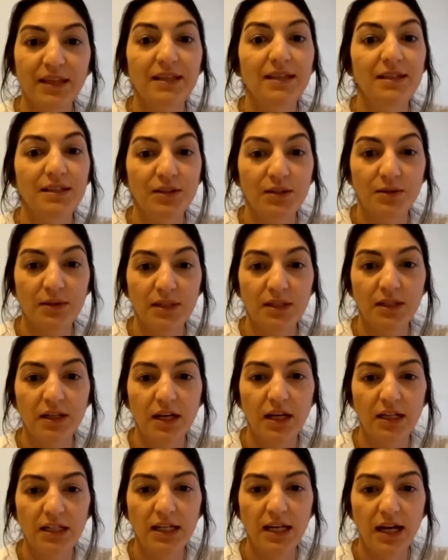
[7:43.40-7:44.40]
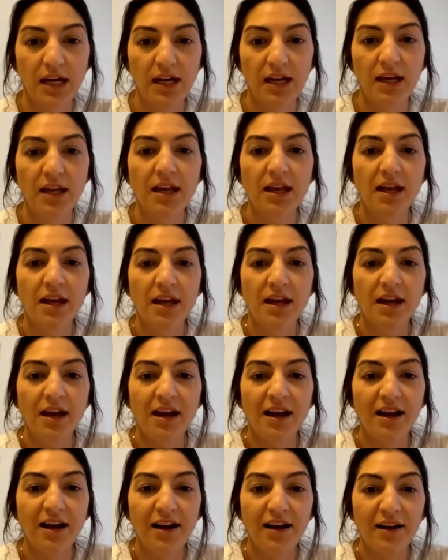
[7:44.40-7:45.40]
is always a good idea.
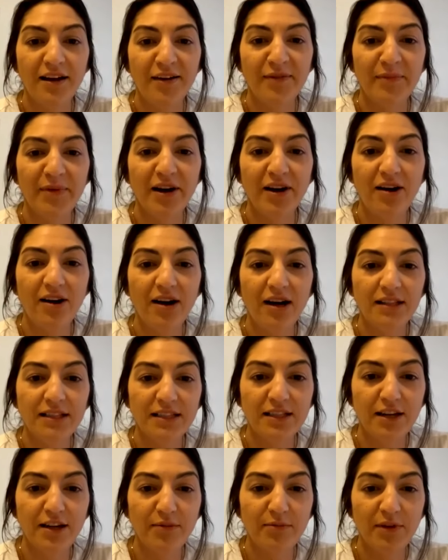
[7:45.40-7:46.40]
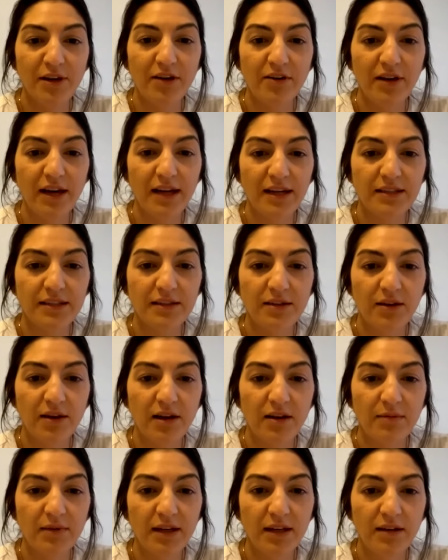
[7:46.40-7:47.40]
Um, awesome. Okay, so
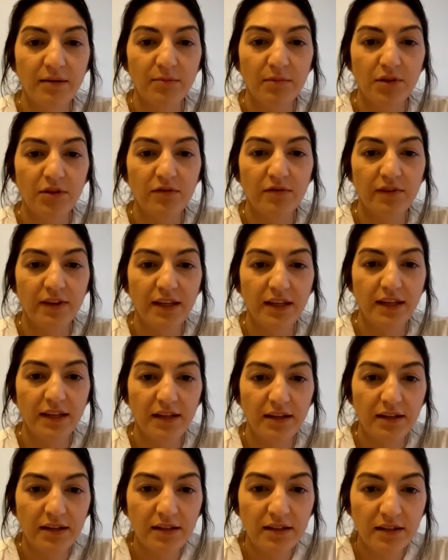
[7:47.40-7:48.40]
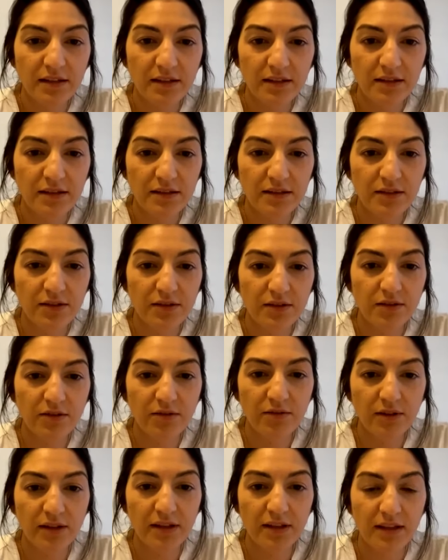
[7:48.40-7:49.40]
I'm going to move in
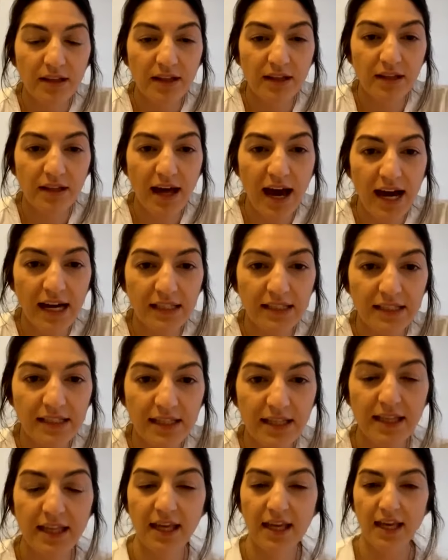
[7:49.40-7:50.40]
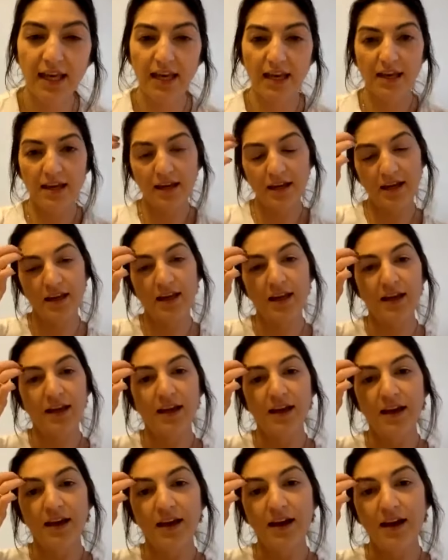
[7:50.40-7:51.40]
to the last thing.
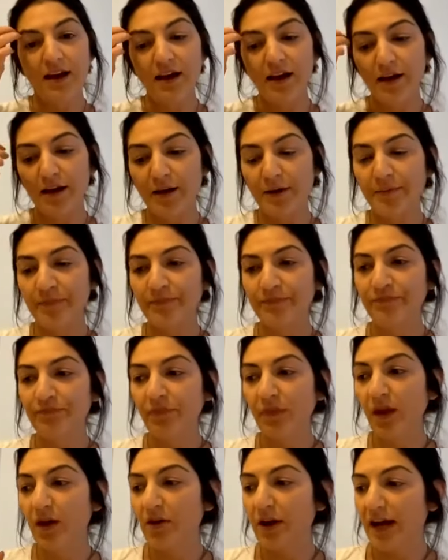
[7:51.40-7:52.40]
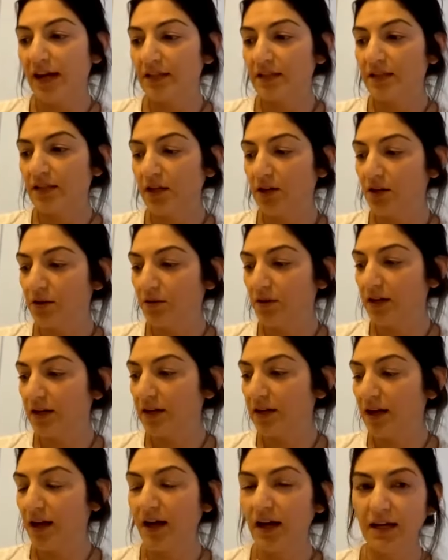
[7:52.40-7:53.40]
Um, okay, so
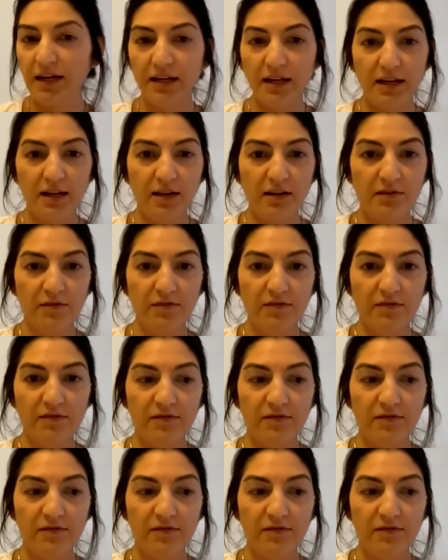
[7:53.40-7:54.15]
kind of